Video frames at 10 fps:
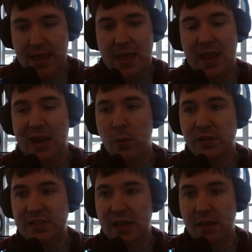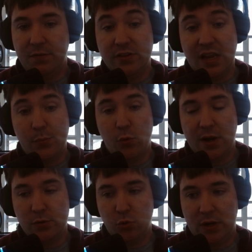And I would say that, for example, when I
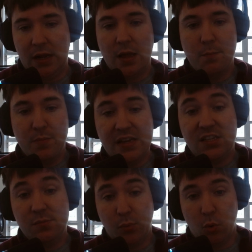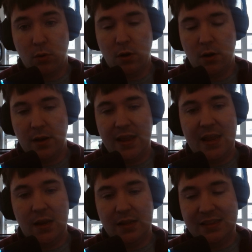was reading Mistborn,
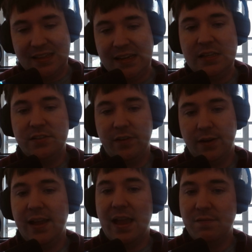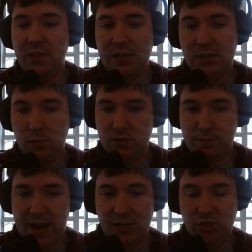it leans very heavily into its
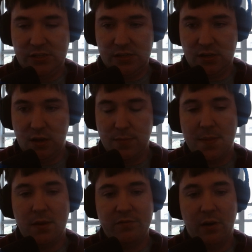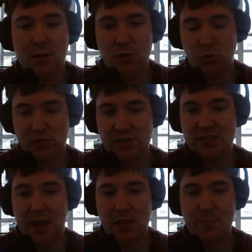magic system, and there very much was this
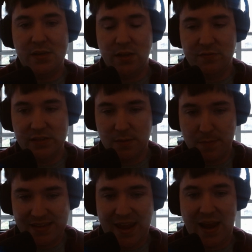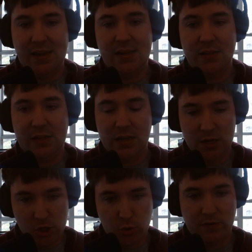element of this mechanically
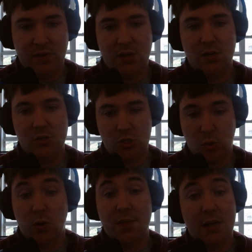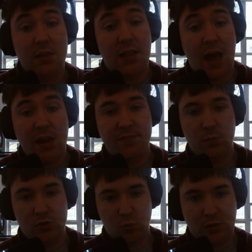driven story, that a lot of it
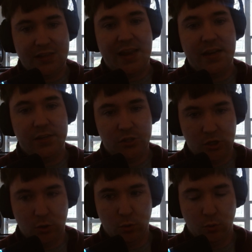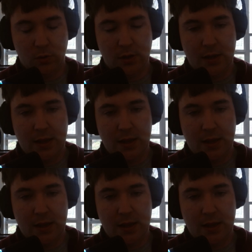was related to